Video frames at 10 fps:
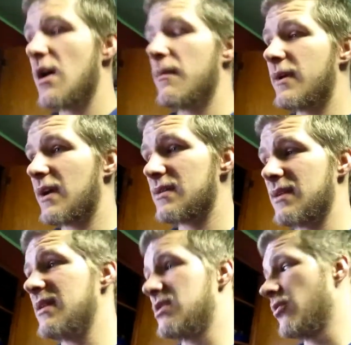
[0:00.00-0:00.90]
because
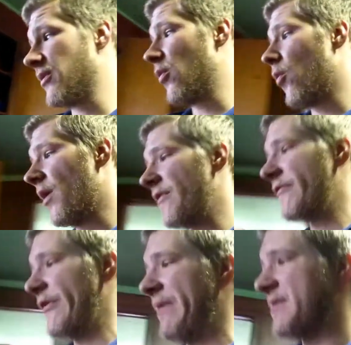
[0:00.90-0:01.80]
it's doing one
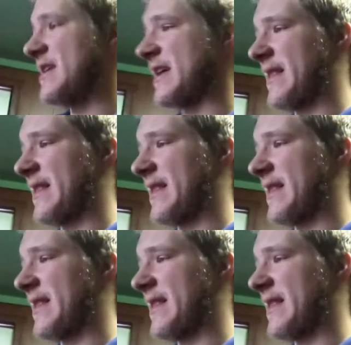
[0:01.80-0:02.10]
frame a second.